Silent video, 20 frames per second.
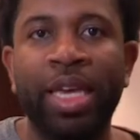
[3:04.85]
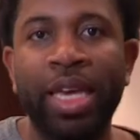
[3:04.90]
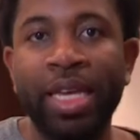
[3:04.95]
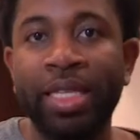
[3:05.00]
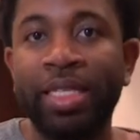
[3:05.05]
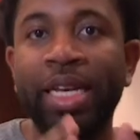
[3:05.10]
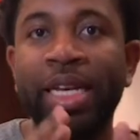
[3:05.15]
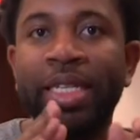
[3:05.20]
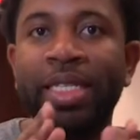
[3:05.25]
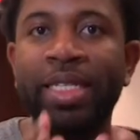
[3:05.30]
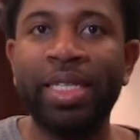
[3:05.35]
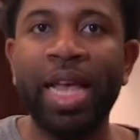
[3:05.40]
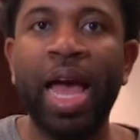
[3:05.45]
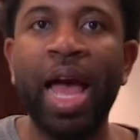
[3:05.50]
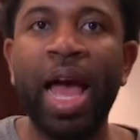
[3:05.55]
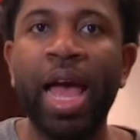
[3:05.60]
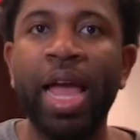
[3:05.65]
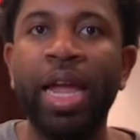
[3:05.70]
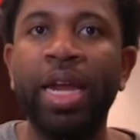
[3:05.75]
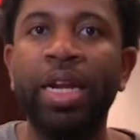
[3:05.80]
gets
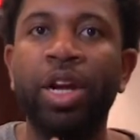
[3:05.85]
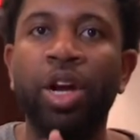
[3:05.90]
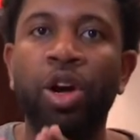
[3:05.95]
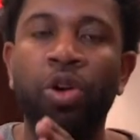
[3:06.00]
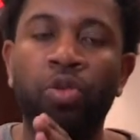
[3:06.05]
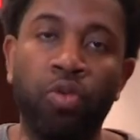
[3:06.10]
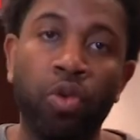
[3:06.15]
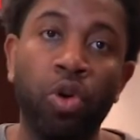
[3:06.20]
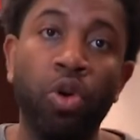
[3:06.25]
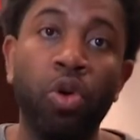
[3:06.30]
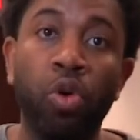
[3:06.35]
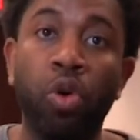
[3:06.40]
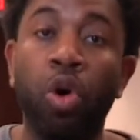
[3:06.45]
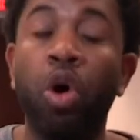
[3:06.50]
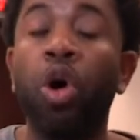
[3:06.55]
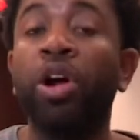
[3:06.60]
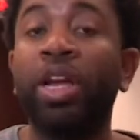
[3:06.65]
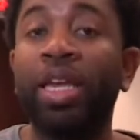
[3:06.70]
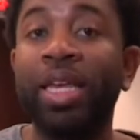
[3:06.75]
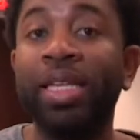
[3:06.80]
assigned a role
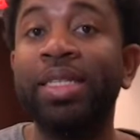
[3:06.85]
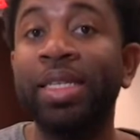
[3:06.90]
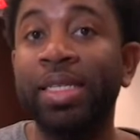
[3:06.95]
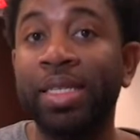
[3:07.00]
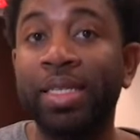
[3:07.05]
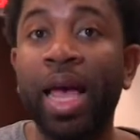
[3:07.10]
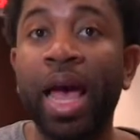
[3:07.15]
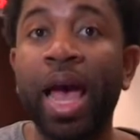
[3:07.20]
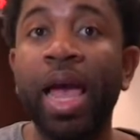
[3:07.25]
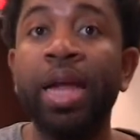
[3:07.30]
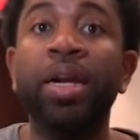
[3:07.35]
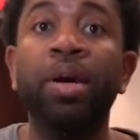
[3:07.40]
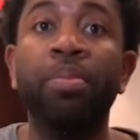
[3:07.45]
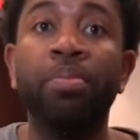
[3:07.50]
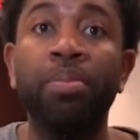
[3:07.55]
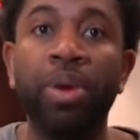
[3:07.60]
or gets assigned a